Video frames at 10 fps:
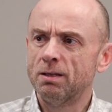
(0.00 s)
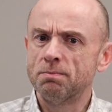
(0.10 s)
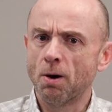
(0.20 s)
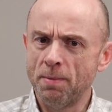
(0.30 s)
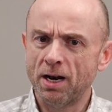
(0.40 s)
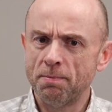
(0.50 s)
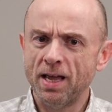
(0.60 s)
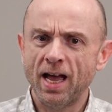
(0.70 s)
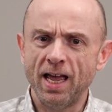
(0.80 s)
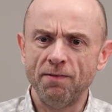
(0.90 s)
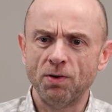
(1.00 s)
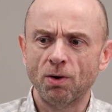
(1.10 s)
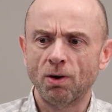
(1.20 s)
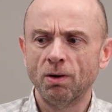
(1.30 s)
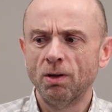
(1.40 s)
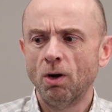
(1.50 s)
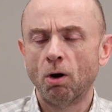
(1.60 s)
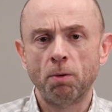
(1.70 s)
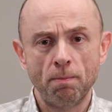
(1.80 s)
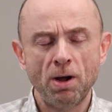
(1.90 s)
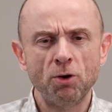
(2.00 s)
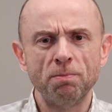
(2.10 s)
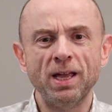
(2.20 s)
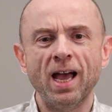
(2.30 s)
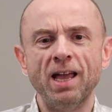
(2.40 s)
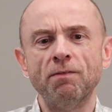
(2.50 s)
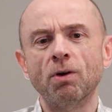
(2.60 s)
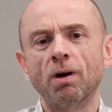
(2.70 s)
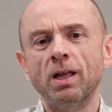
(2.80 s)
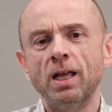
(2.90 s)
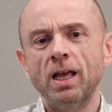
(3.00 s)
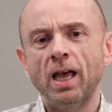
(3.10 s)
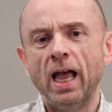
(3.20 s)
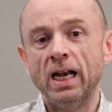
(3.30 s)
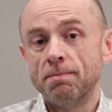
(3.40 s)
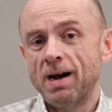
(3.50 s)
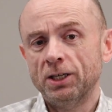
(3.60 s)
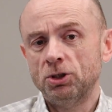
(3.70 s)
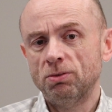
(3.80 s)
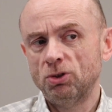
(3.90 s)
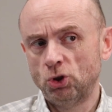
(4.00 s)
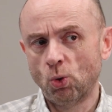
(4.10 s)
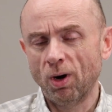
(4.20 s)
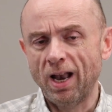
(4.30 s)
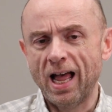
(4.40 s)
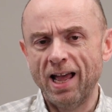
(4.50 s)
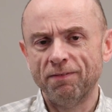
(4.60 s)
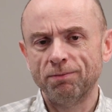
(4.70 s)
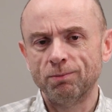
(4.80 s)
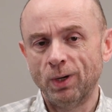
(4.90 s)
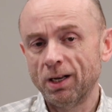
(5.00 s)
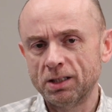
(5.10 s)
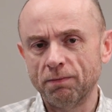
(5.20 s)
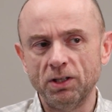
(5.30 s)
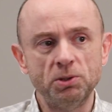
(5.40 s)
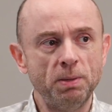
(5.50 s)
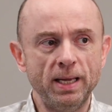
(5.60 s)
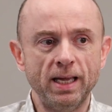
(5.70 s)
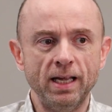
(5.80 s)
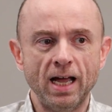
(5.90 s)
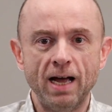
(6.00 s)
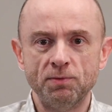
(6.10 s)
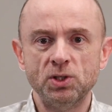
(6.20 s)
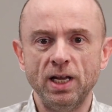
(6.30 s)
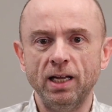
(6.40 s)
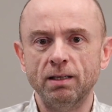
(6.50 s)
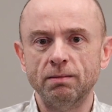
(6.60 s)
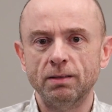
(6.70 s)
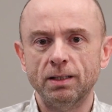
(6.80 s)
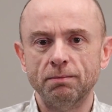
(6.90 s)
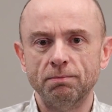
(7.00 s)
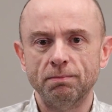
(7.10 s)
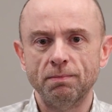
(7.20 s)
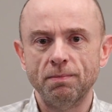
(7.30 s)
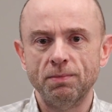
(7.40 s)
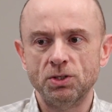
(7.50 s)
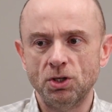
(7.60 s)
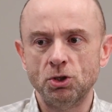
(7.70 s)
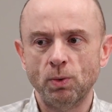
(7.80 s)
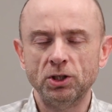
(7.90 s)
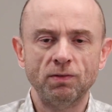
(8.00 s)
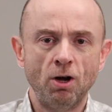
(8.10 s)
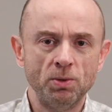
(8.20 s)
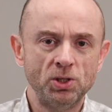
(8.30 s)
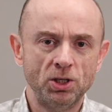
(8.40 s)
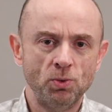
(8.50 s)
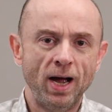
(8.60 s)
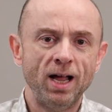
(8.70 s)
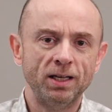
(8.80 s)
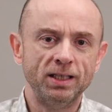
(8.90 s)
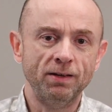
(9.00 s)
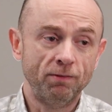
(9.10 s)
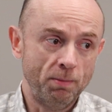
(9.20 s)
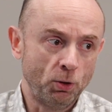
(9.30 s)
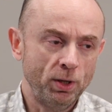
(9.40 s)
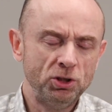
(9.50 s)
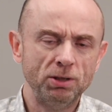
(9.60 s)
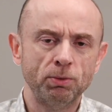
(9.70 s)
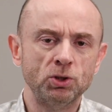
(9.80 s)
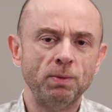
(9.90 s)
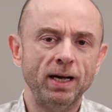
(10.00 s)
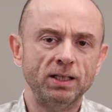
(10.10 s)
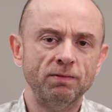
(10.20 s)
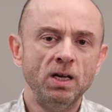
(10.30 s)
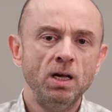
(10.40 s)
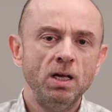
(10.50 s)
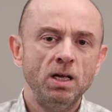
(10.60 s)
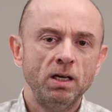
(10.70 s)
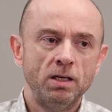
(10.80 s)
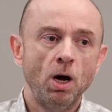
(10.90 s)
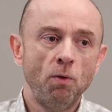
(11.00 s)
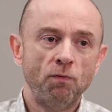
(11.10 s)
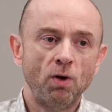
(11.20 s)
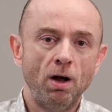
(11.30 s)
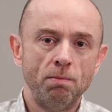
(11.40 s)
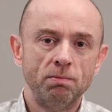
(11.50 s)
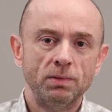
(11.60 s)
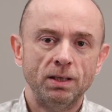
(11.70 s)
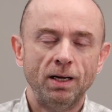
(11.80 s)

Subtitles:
permit a behavior, or promote a behavior. And in my short life, relatively speaking, I've seen the situation of homosexuality from a Christian perspective go from